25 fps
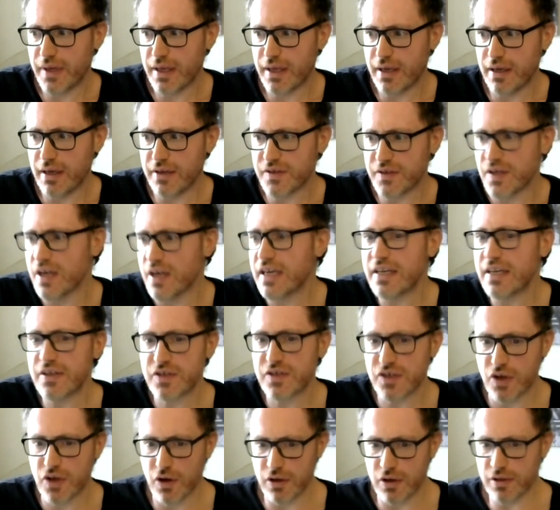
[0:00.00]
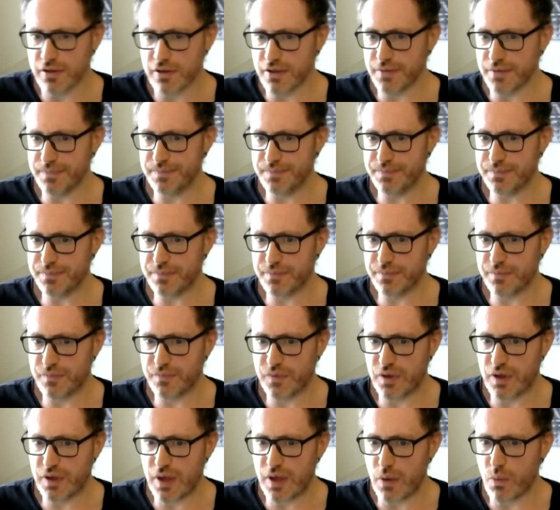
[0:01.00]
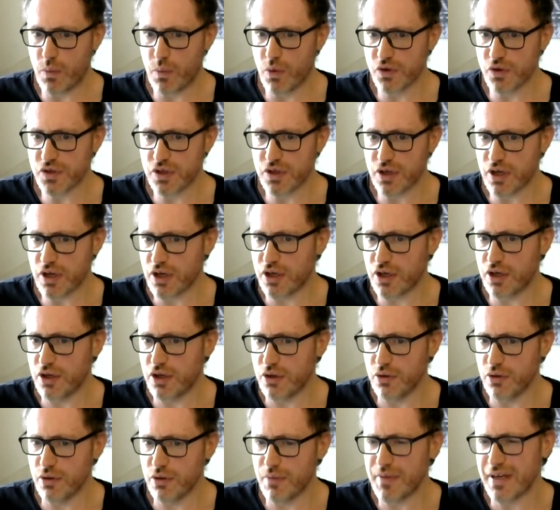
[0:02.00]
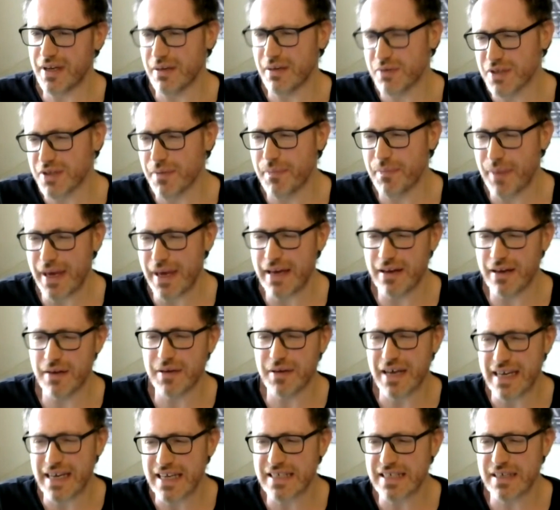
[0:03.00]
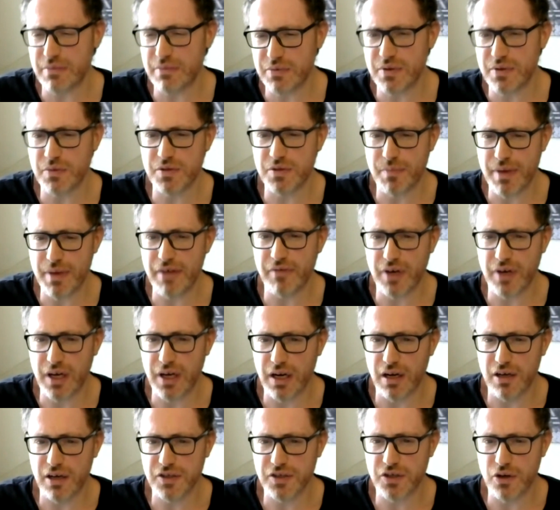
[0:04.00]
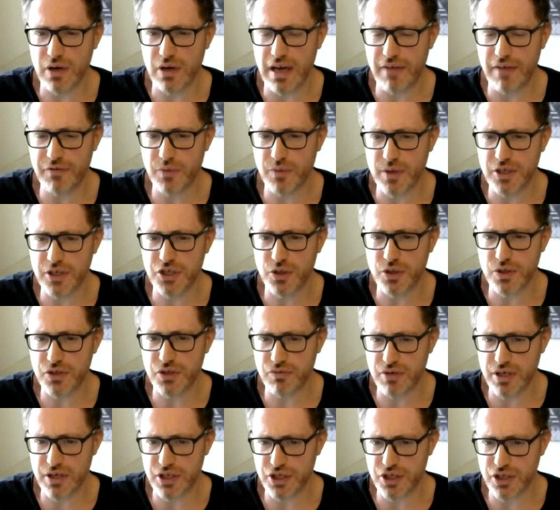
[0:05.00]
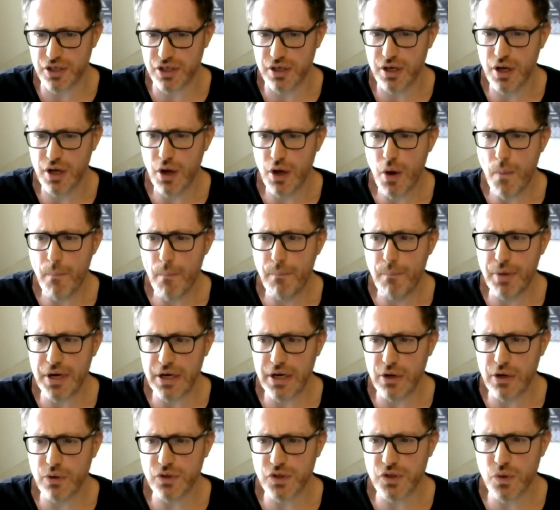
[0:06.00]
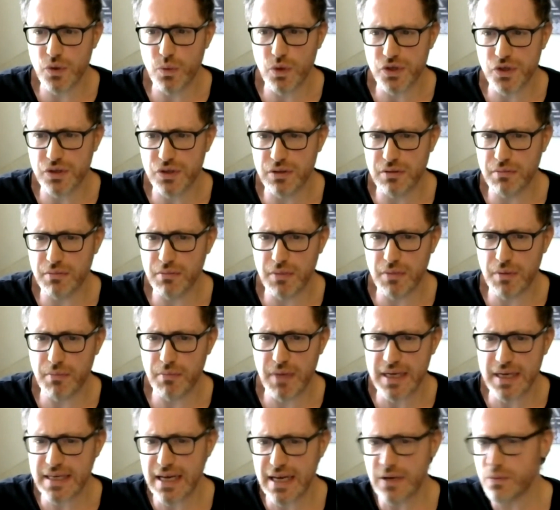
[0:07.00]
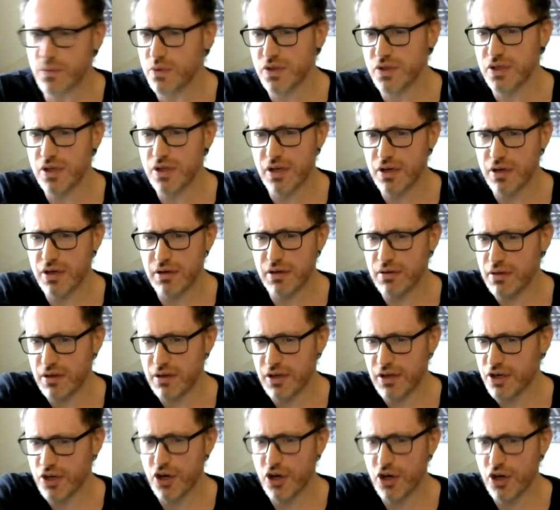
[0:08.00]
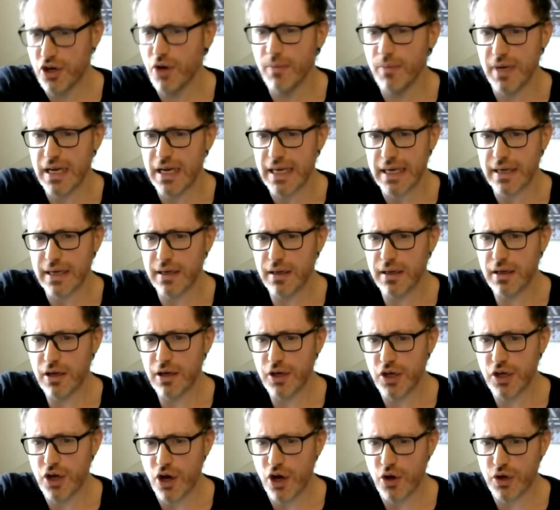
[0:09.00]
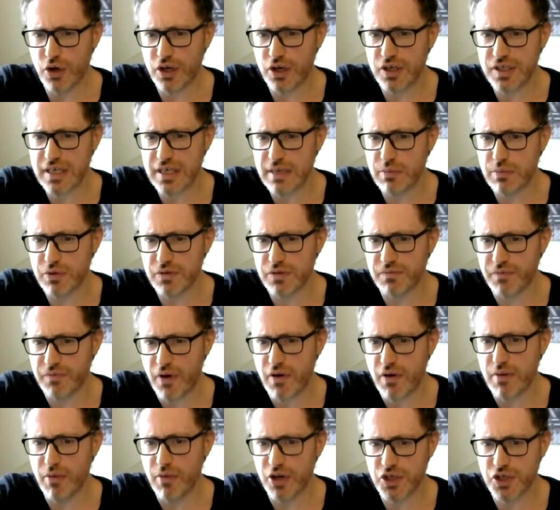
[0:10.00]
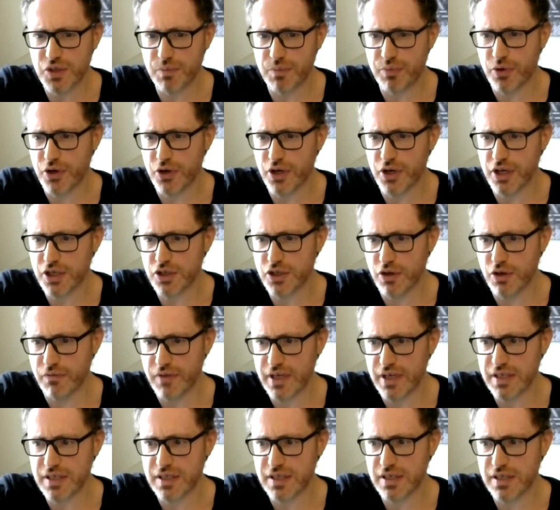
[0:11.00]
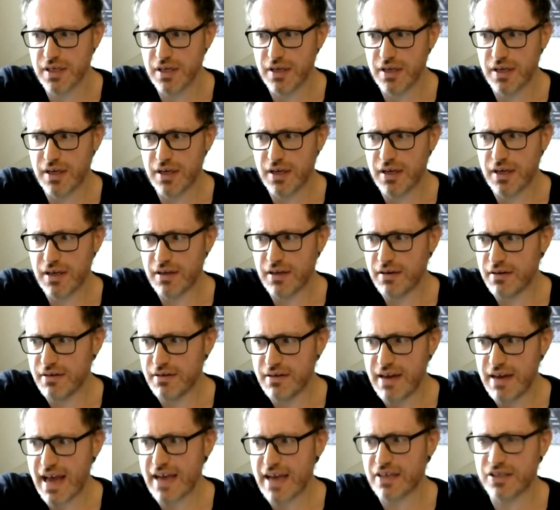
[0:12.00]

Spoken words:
certainly in Scotland, there wasn't a huge, there was a bit of a Glasgow left-wing Jewish tradition, but it also wasn't, my dad wasn't an anomaly, you know, because he was very much a product of this next